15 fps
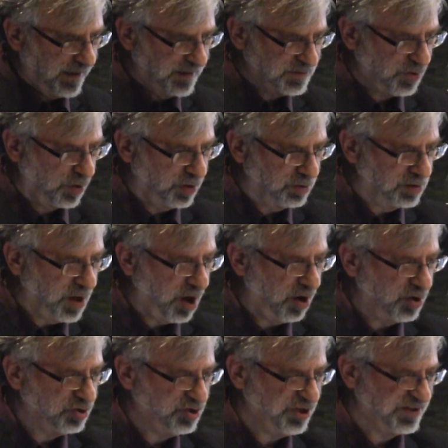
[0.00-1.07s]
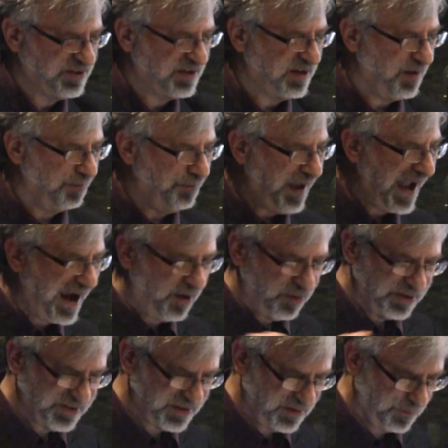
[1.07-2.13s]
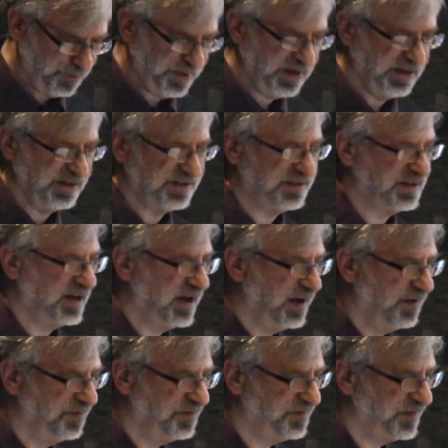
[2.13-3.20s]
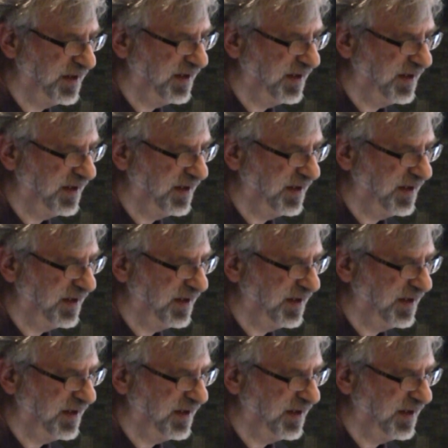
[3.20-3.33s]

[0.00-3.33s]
sort of largest comparison piece of